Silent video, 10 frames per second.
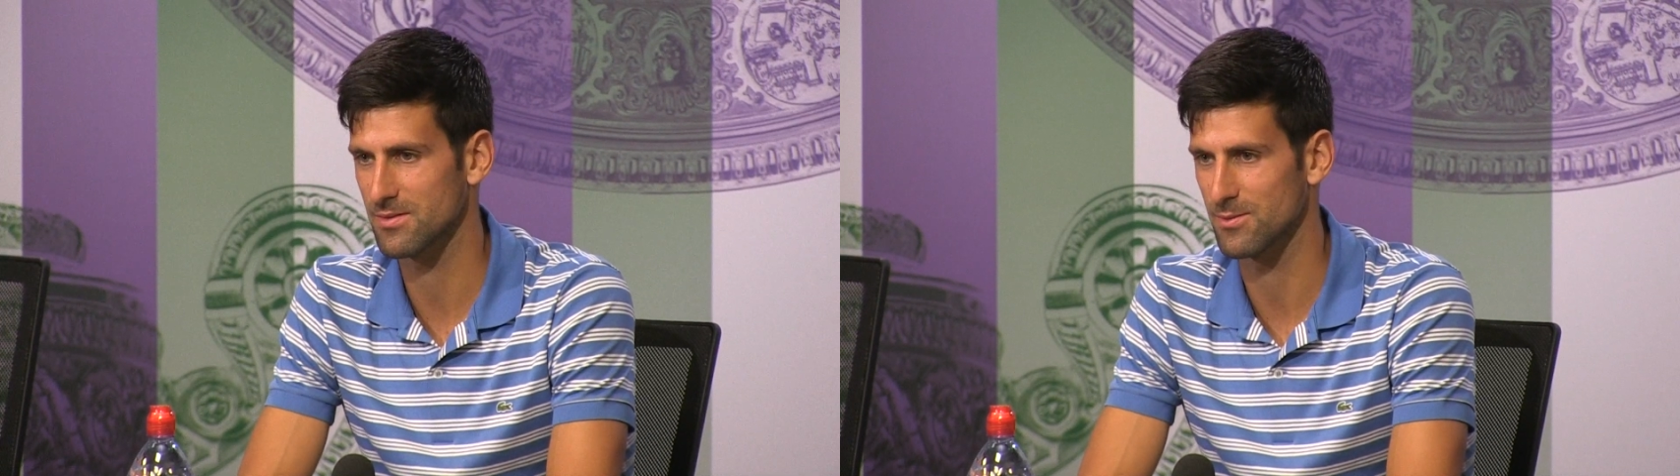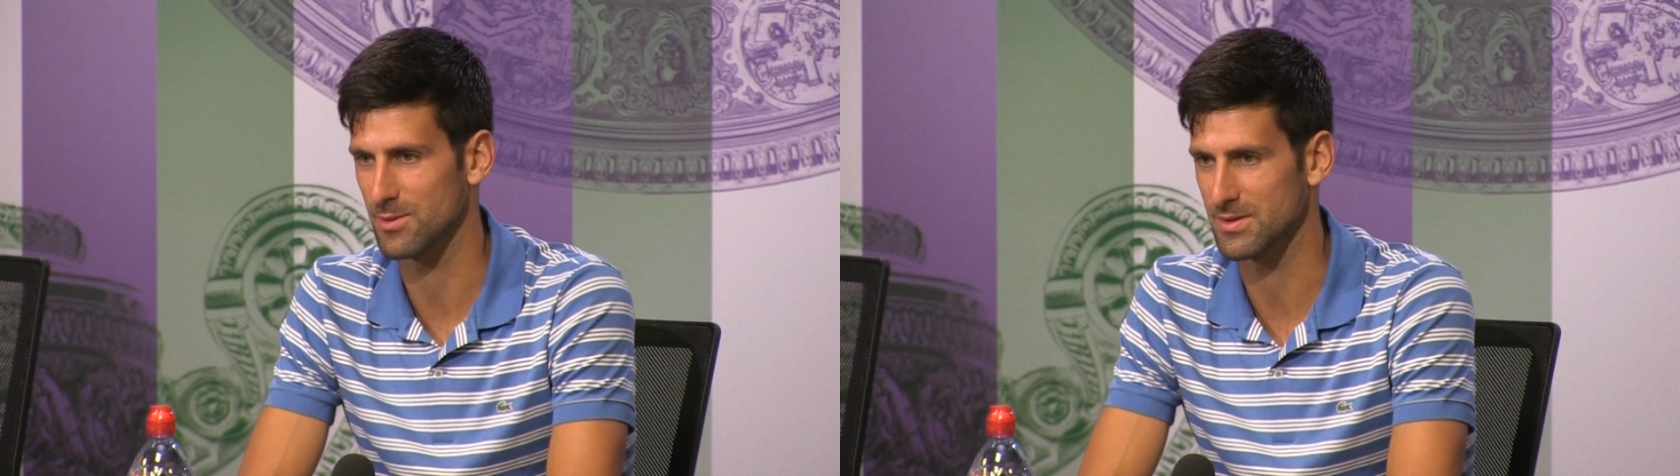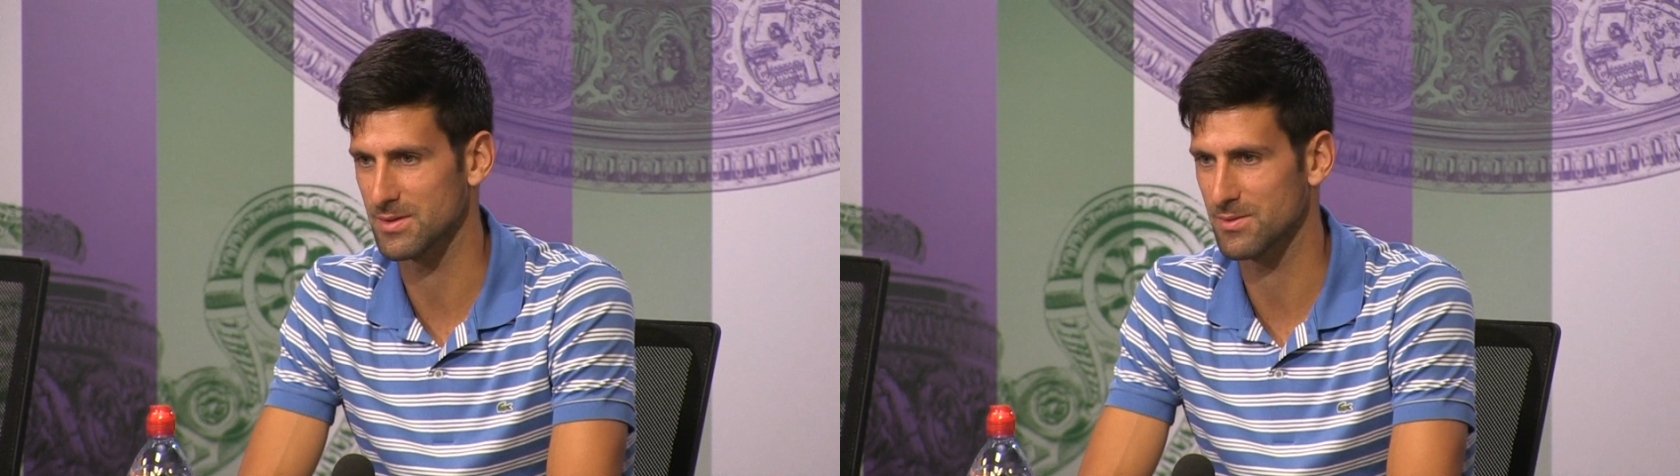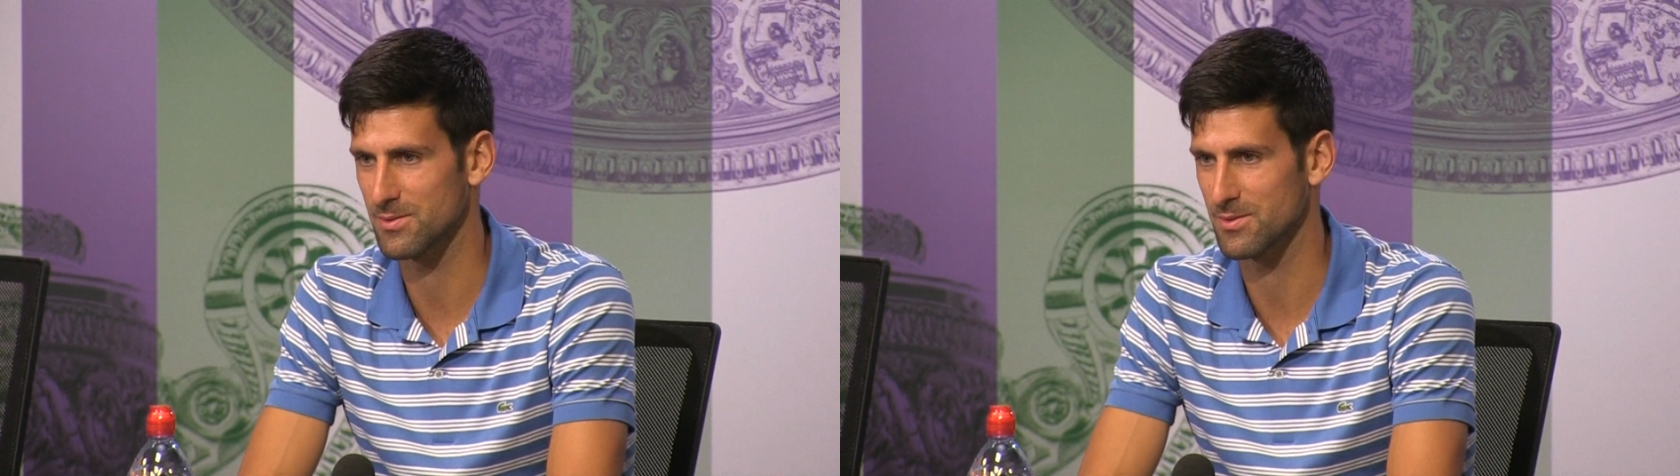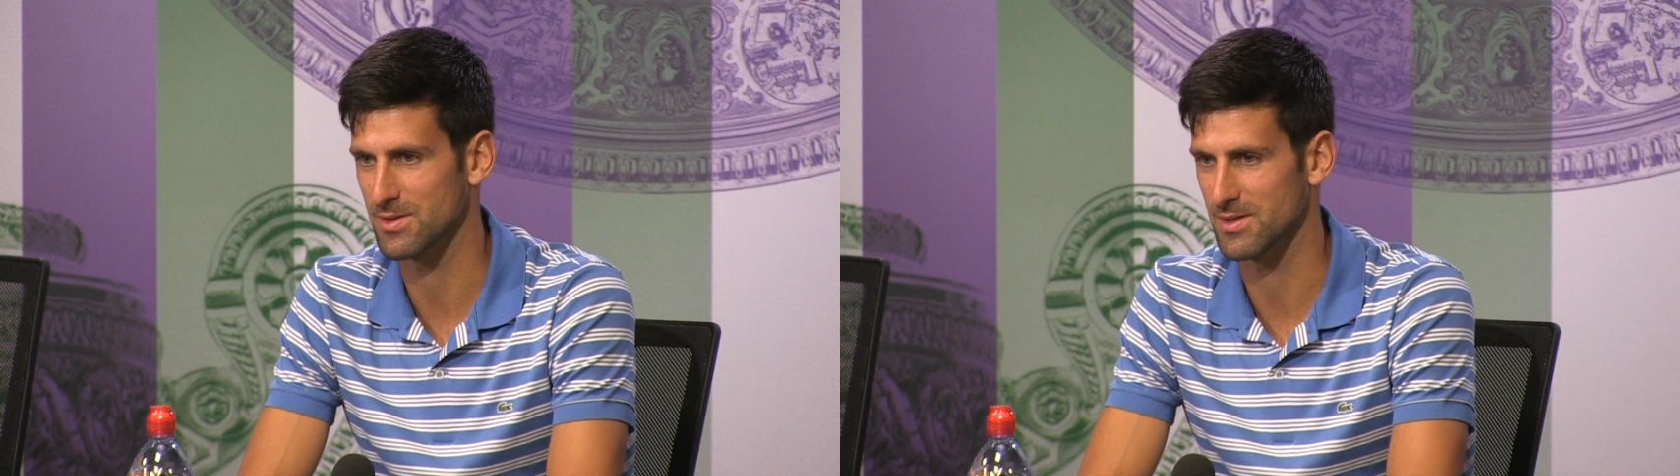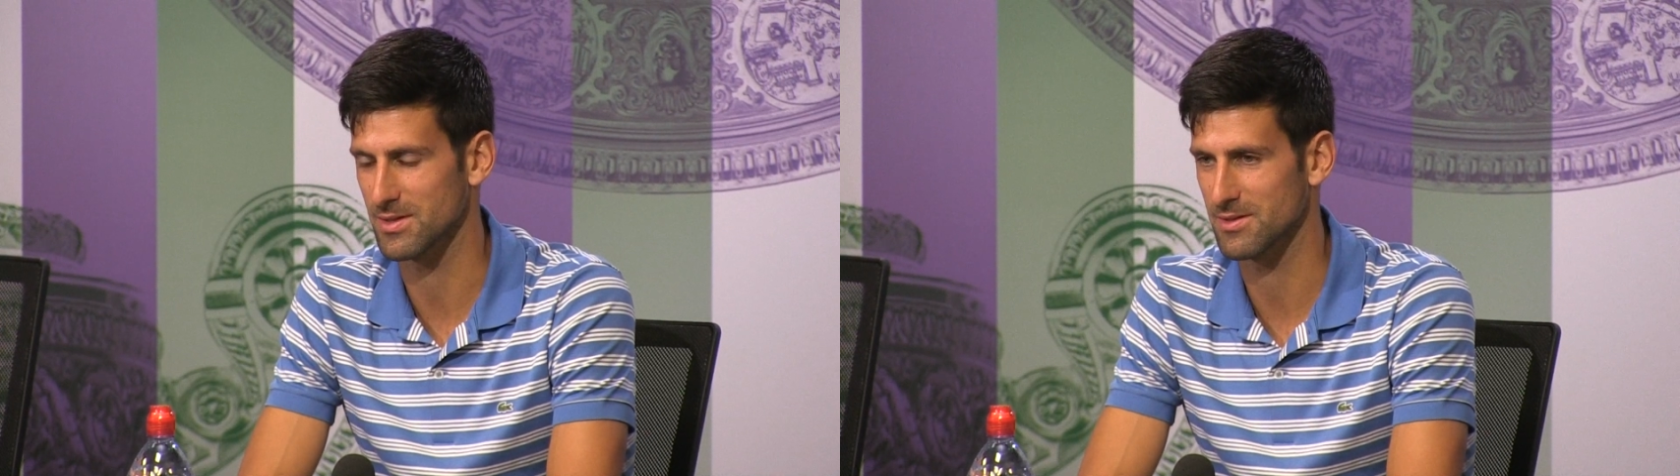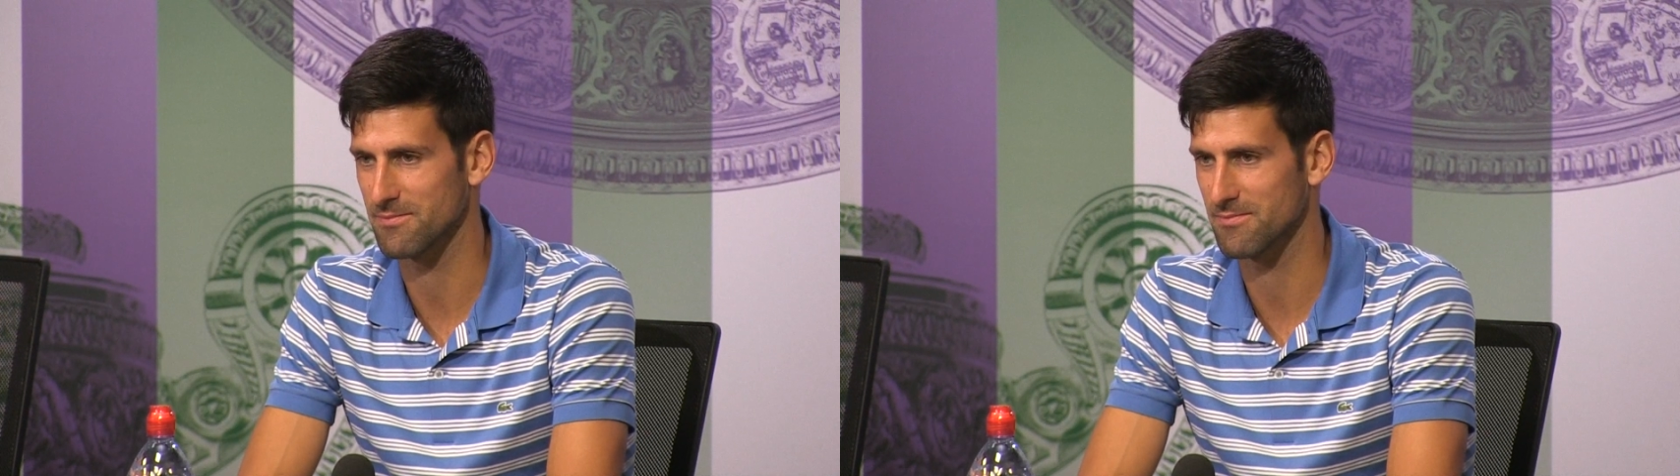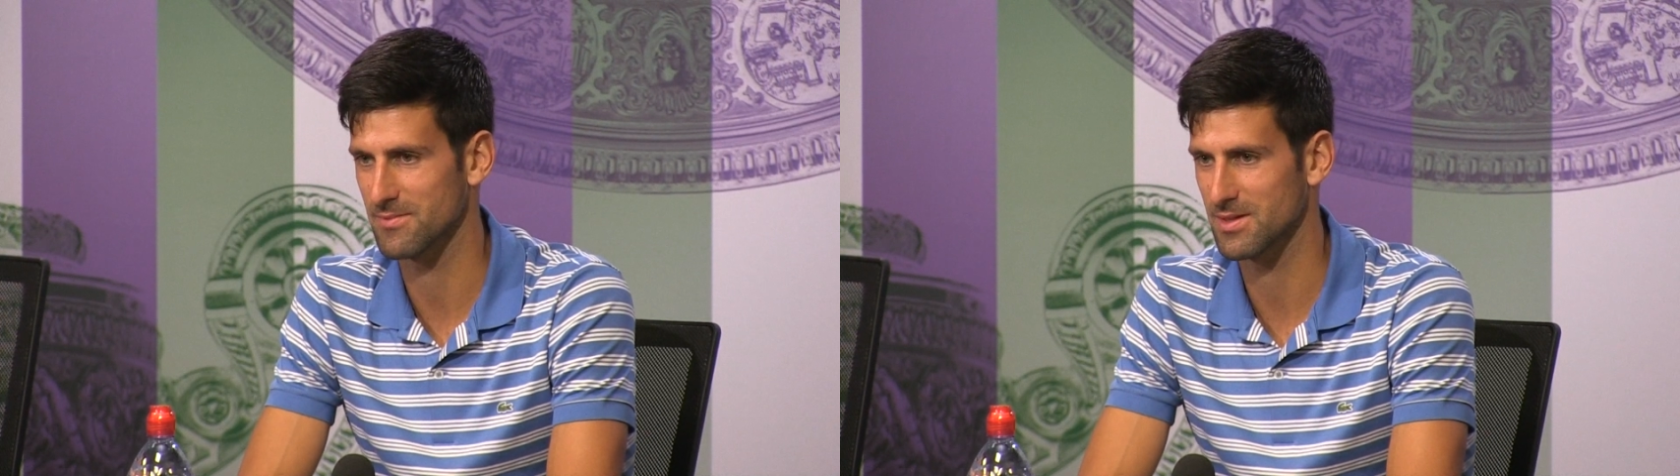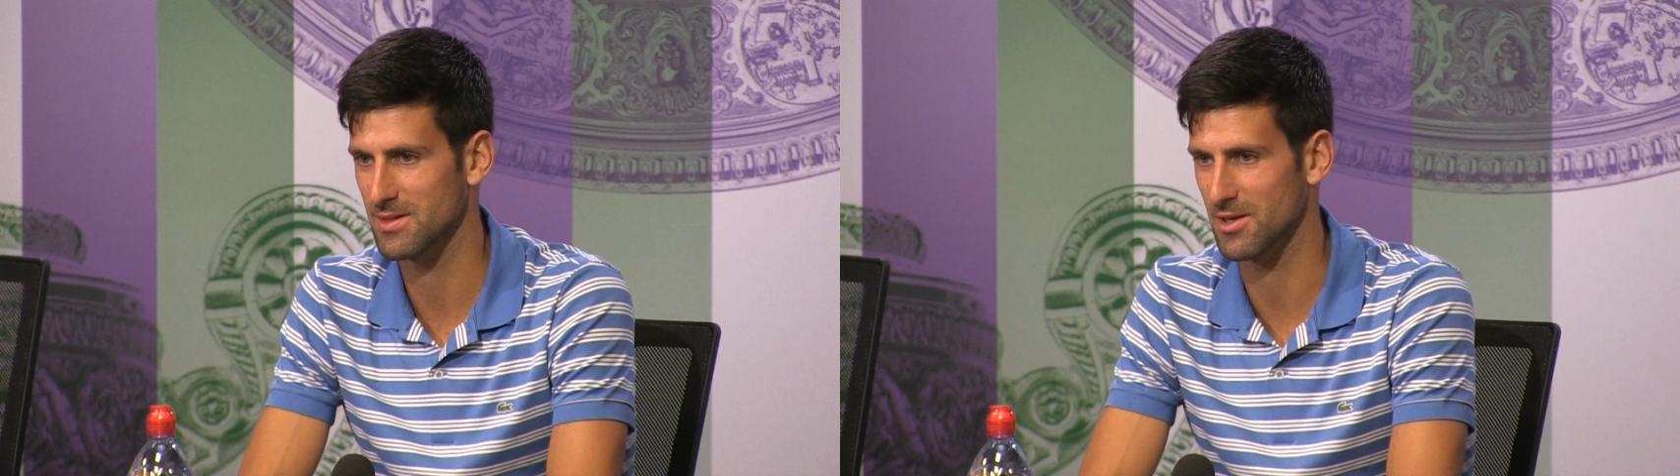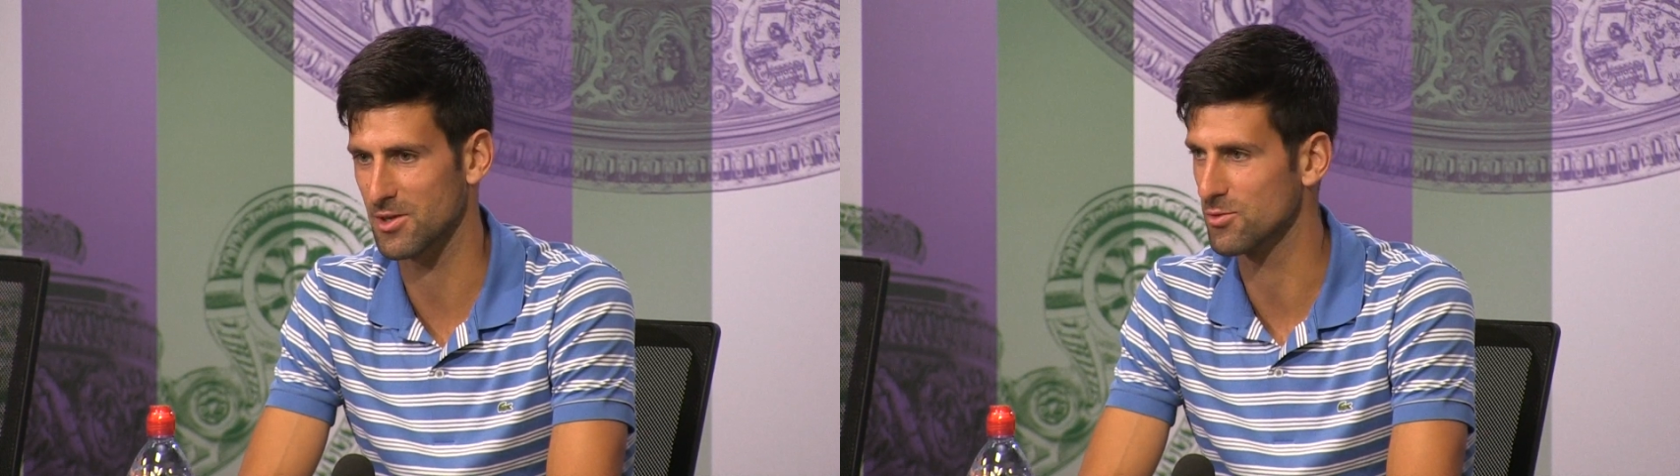
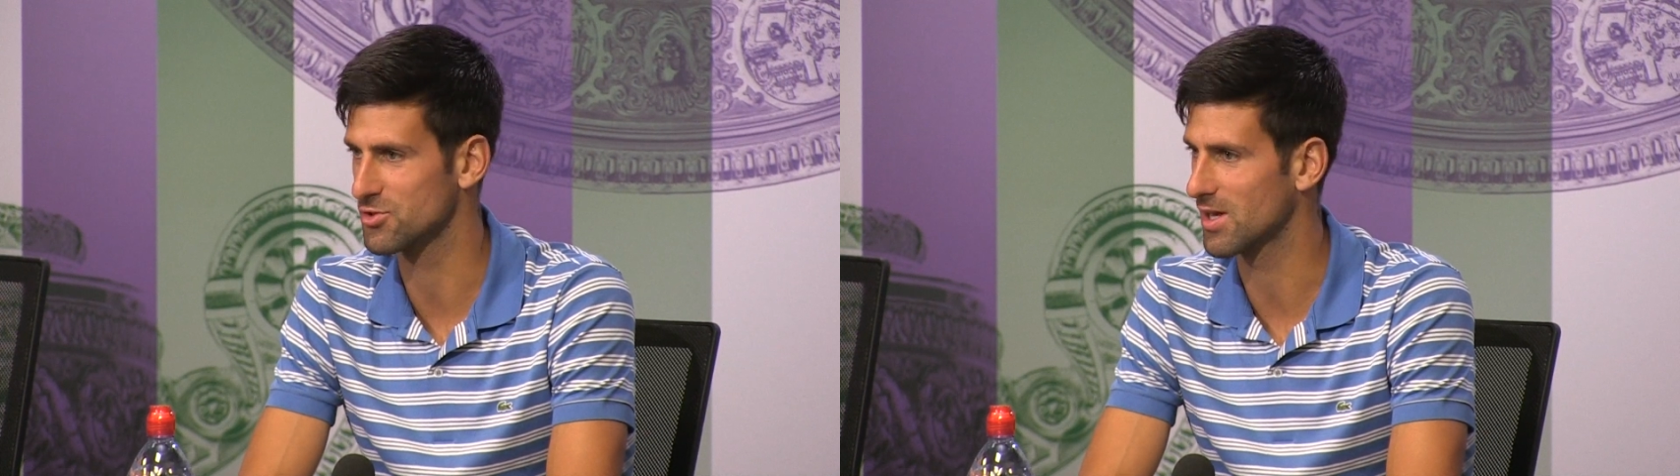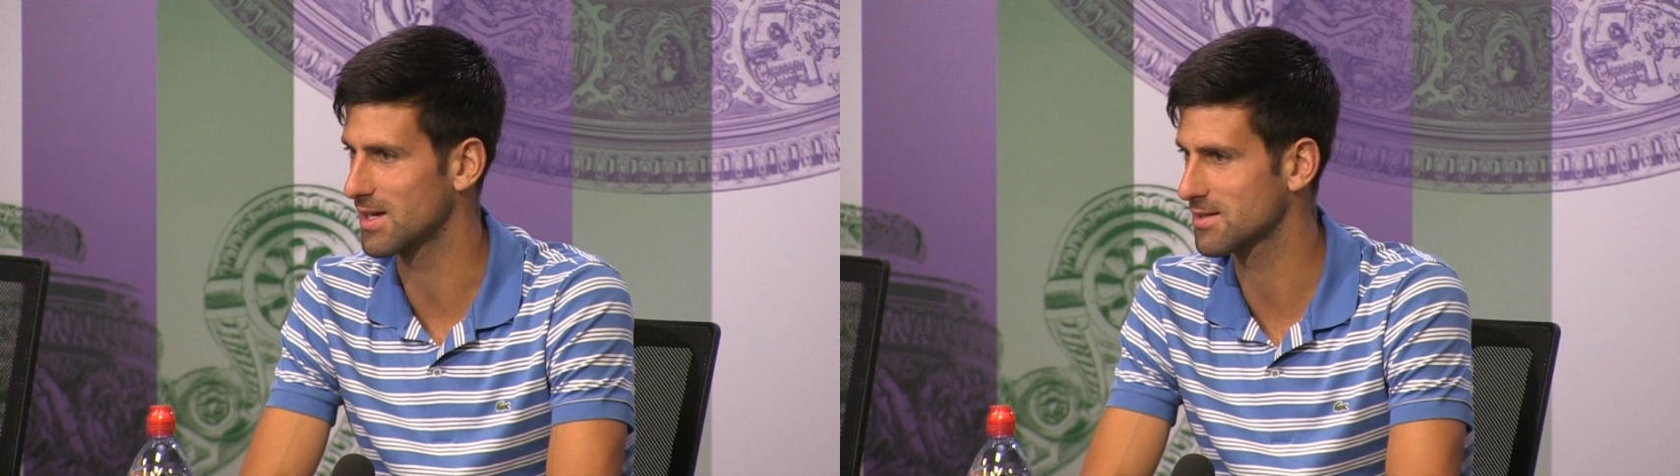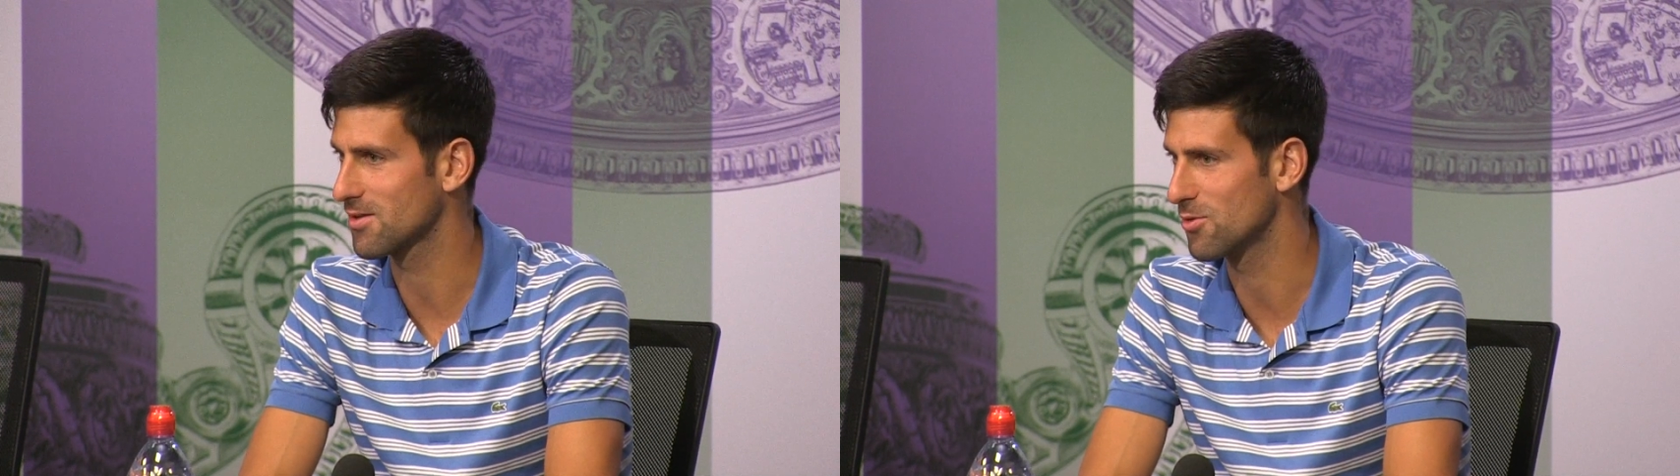a huge task,